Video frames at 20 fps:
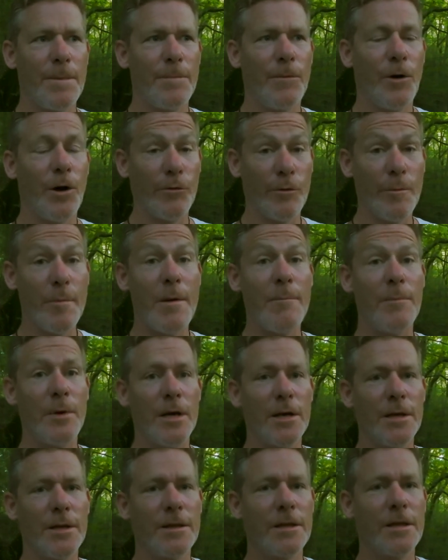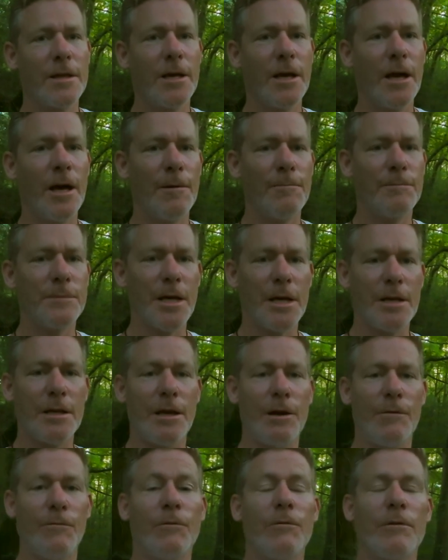I remember taking
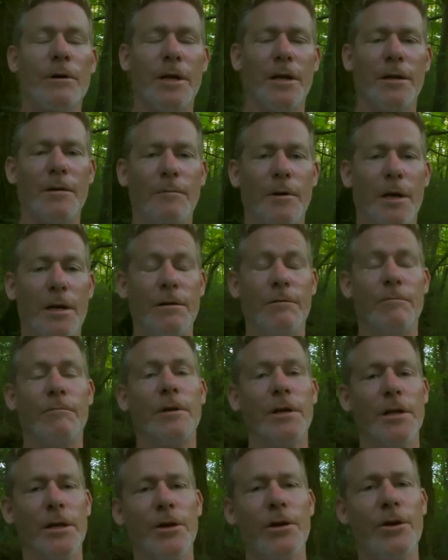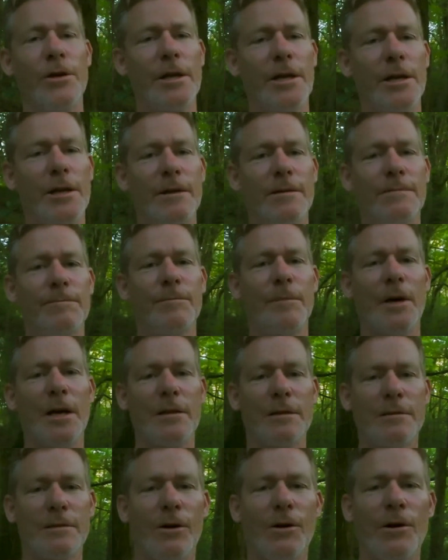that walk and it really hurting
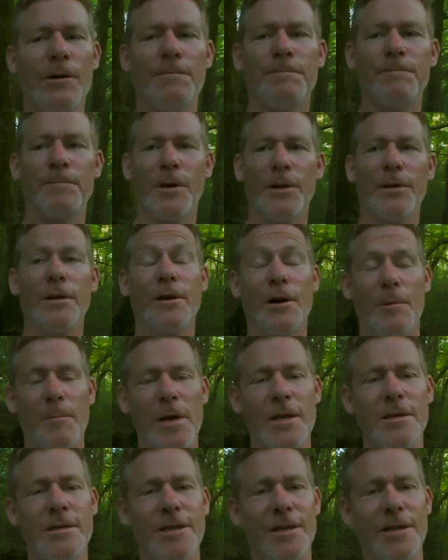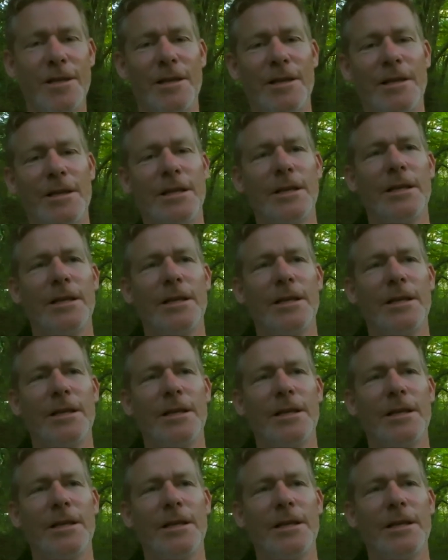at the time. I think I mentioned it.